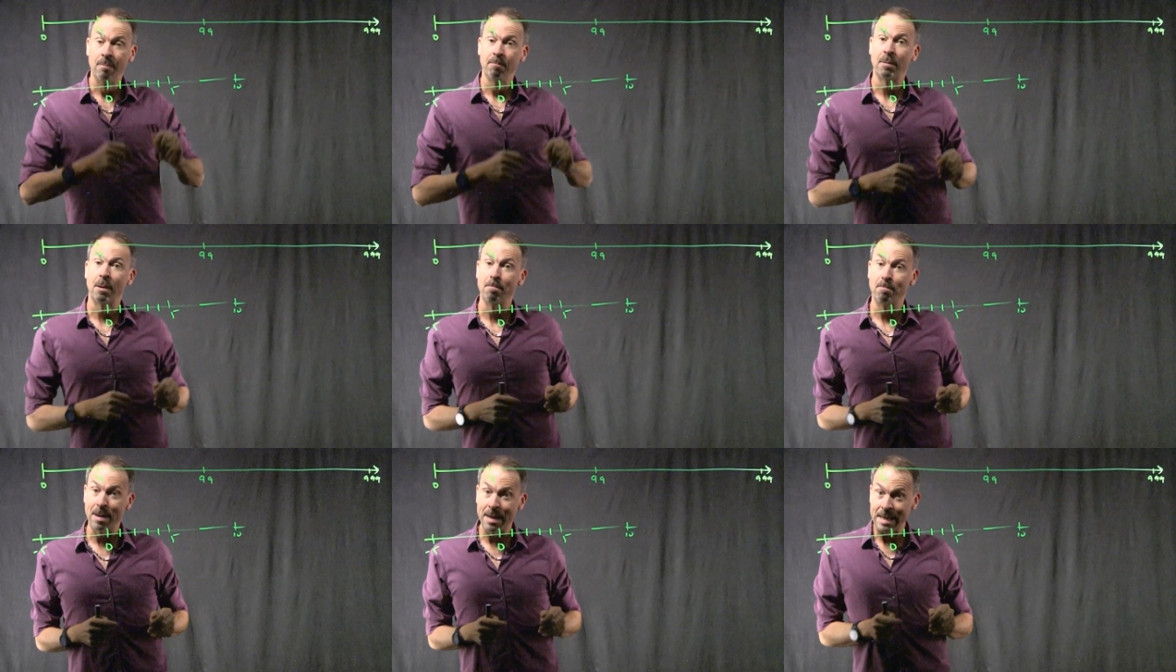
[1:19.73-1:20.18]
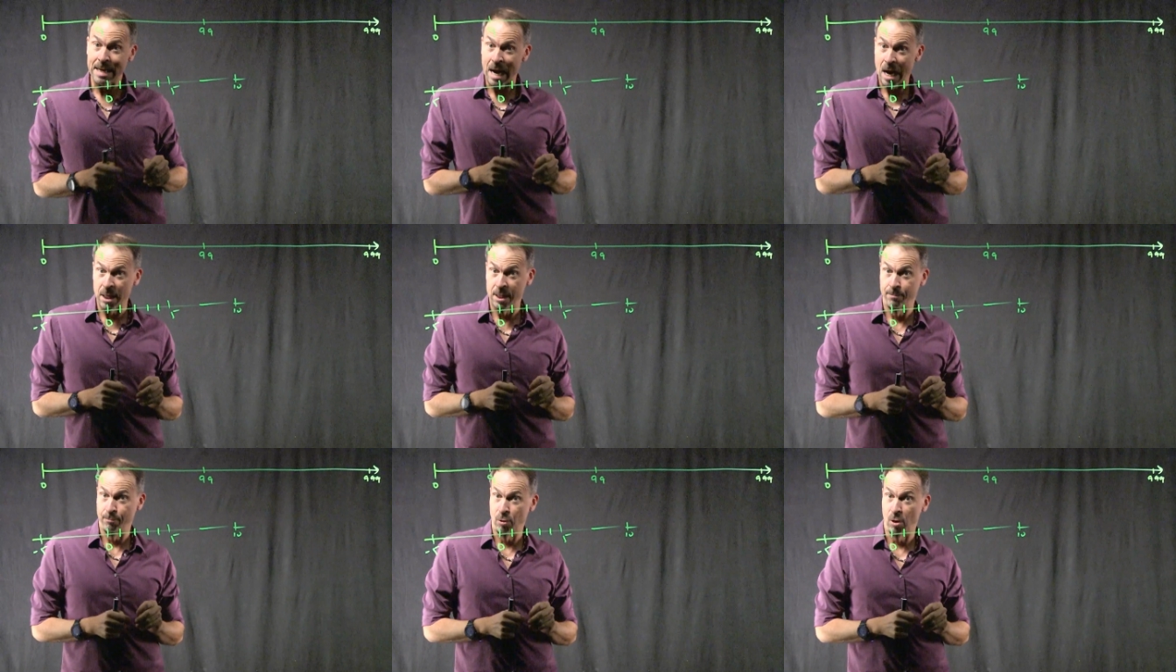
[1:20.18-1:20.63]
but many
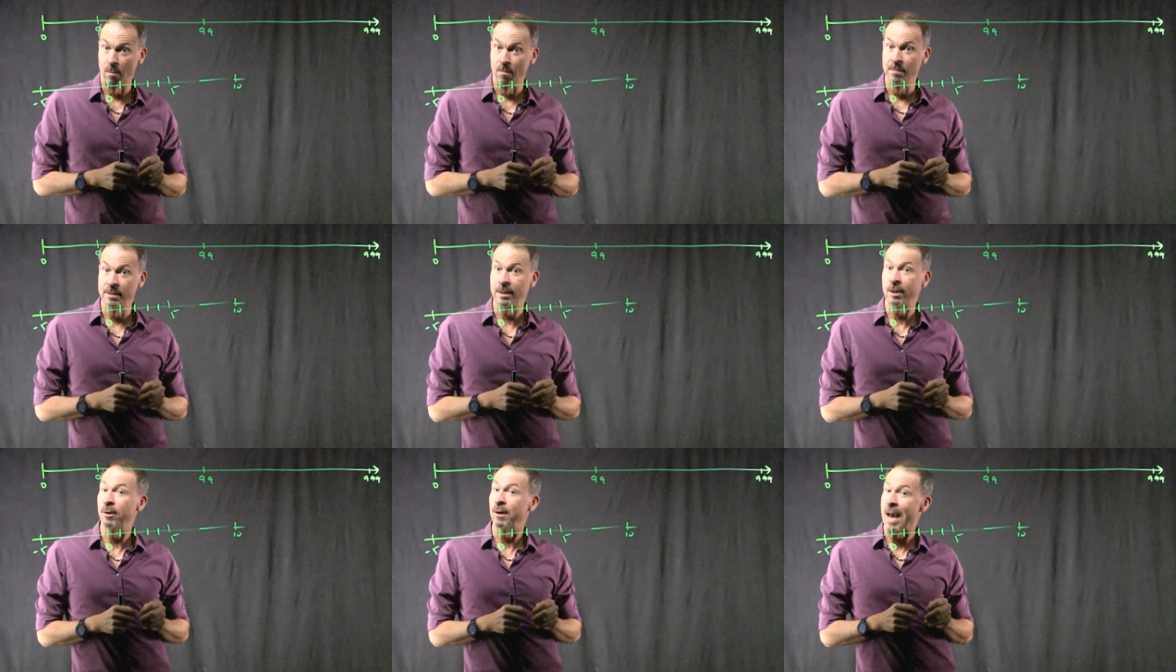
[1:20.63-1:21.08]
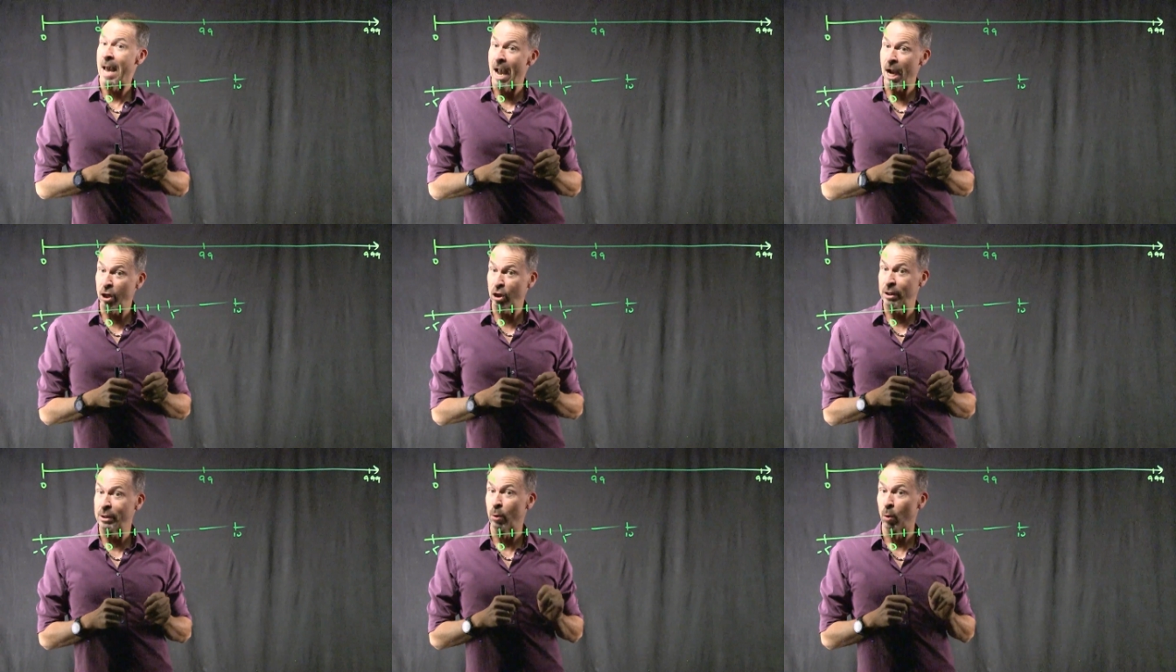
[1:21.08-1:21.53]
other problems are
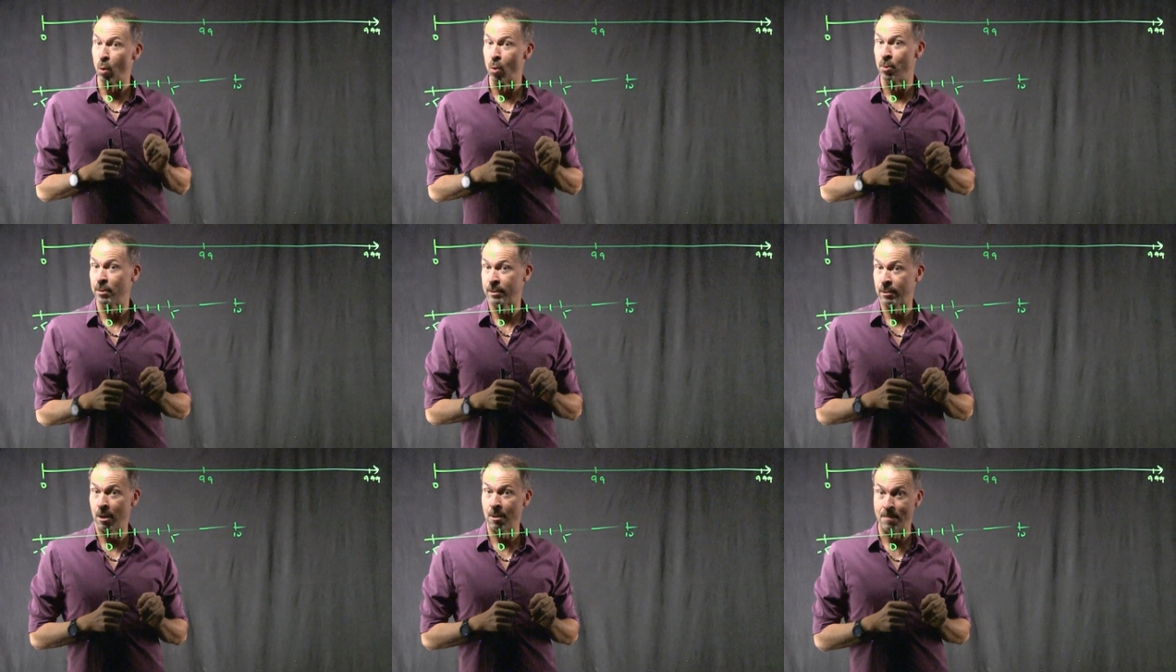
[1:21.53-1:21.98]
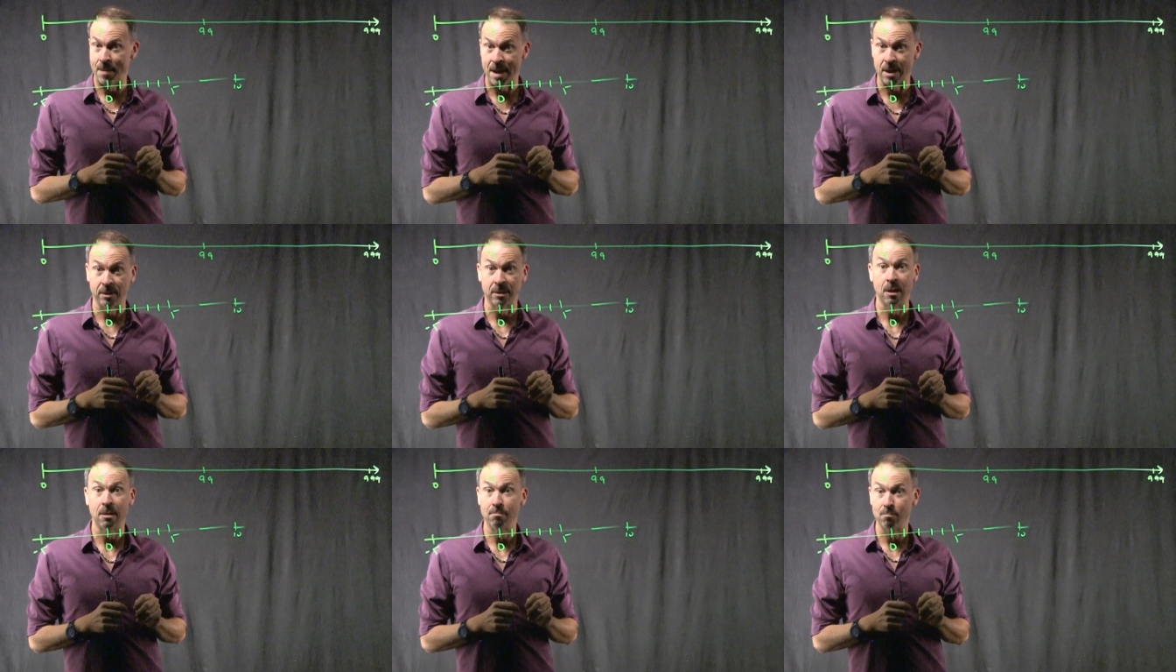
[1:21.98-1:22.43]
actually also
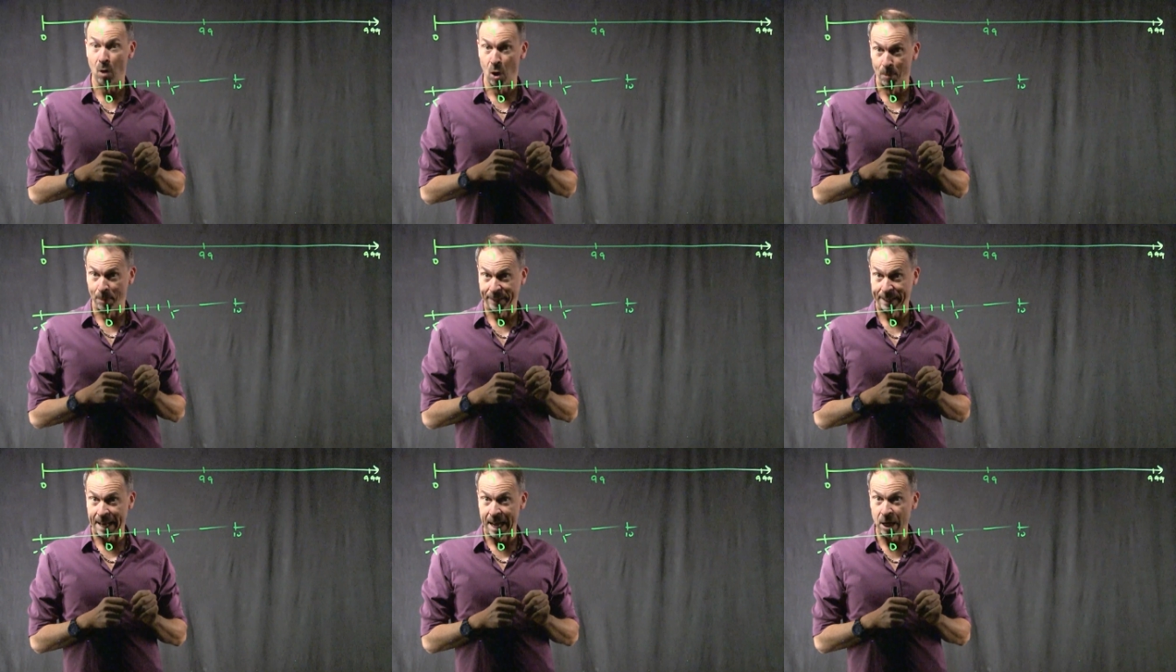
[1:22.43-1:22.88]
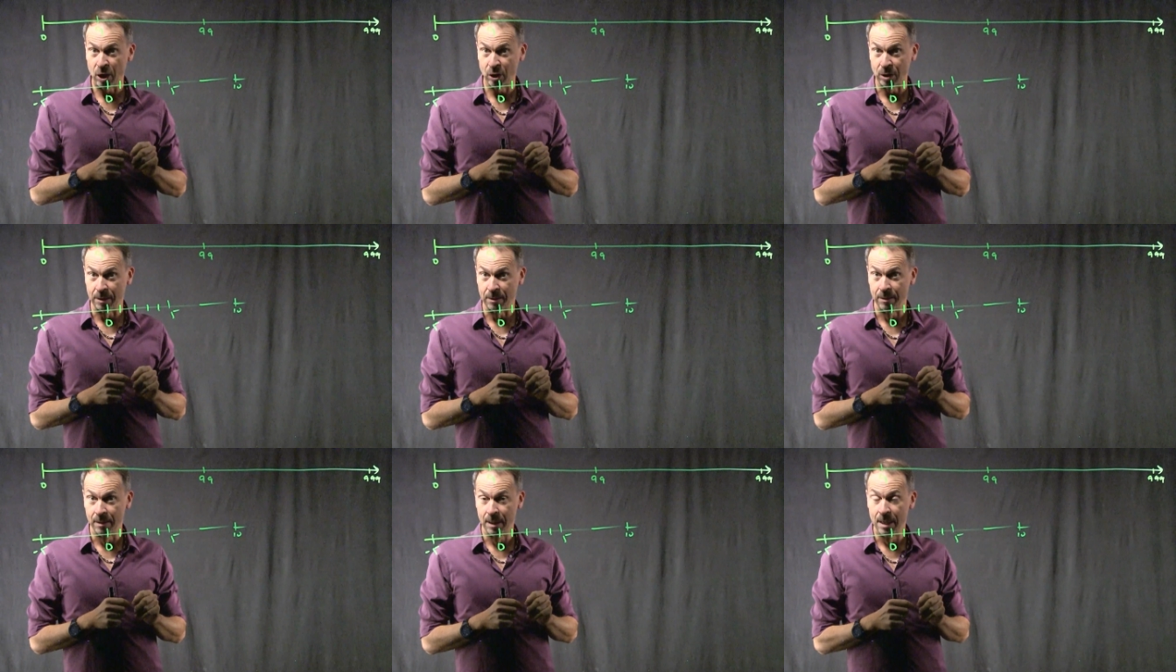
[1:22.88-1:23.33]
about
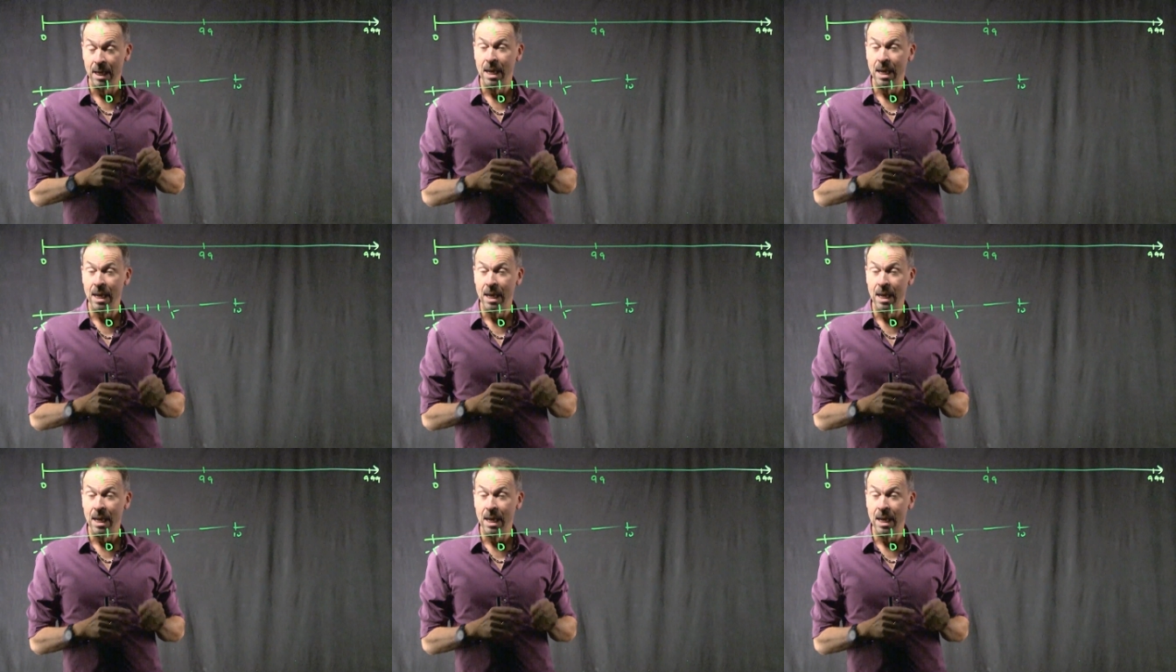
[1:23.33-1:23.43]
multiplication.